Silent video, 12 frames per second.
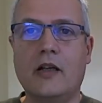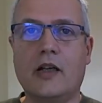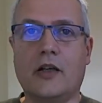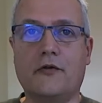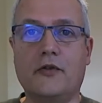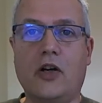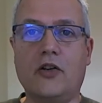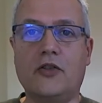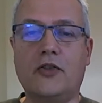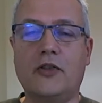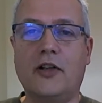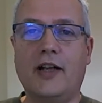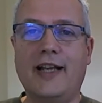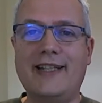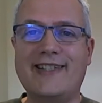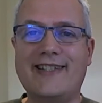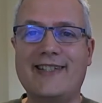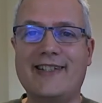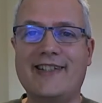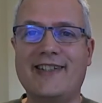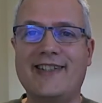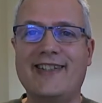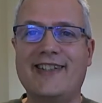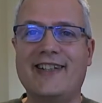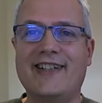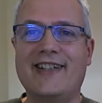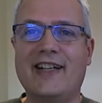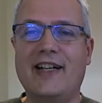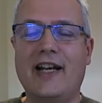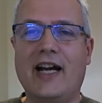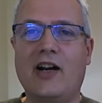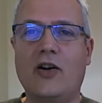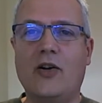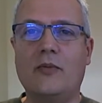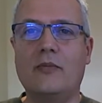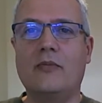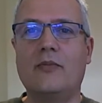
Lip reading: If not, let's now